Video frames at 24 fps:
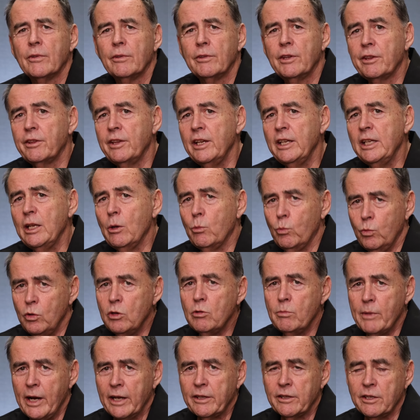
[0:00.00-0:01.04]
The thing that will
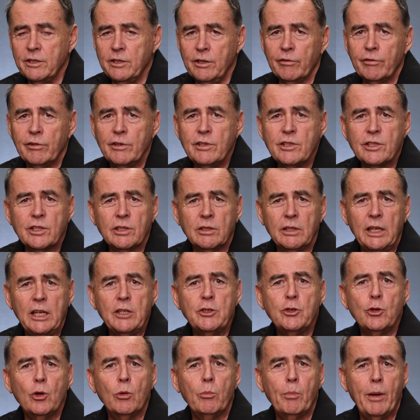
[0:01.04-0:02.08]
make the difference
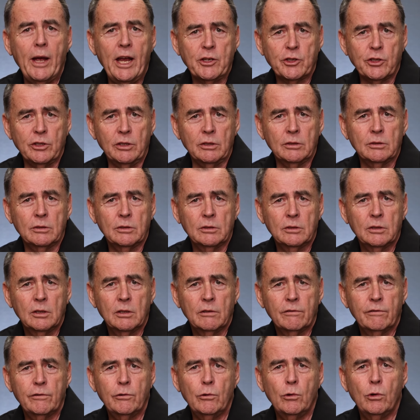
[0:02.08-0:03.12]
is your passion
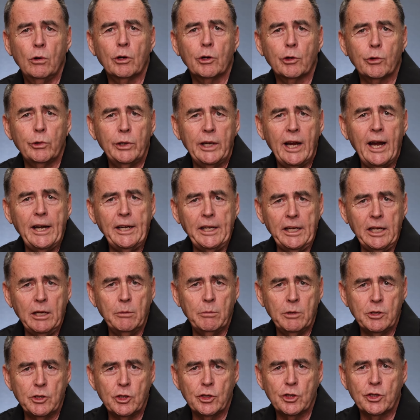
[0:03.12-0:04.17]
for creating
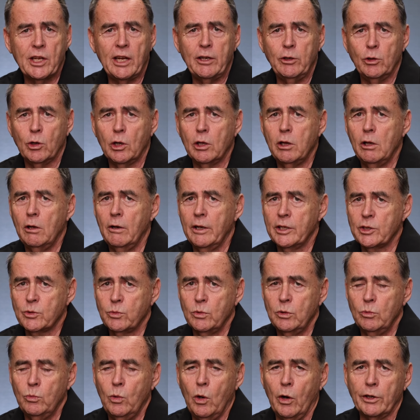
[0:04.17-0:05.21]
images that your clients
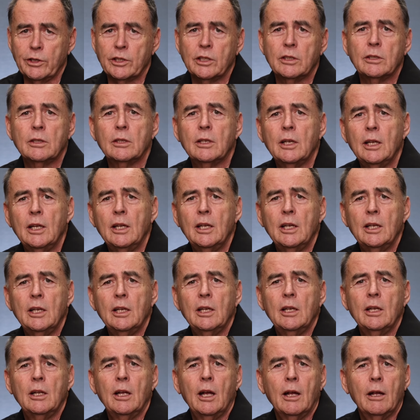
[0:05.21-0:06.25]
will want.
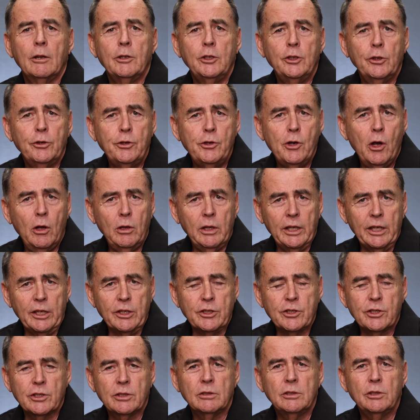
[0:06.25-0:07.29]
Your
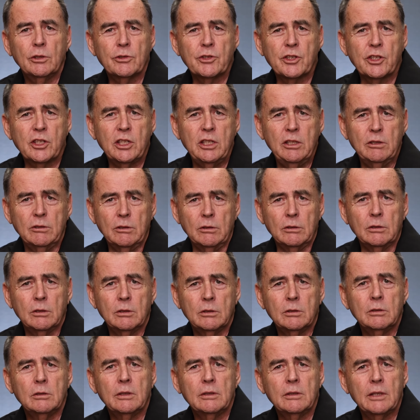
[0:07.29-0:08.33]
knowledge, your skill
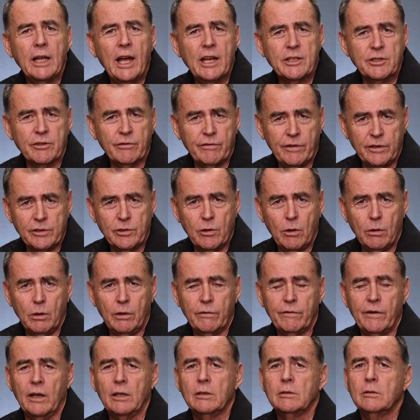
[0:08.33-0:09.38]
as a
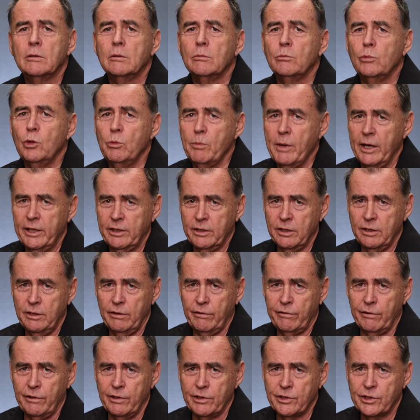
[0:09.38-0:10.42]
photographer will make the
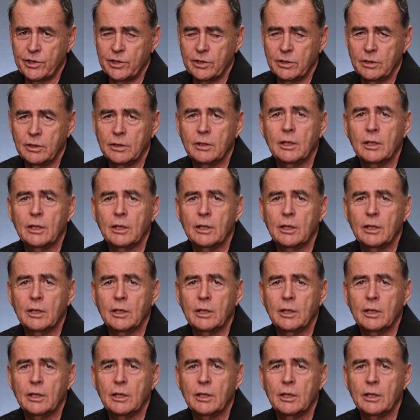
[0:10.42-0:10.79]
difference.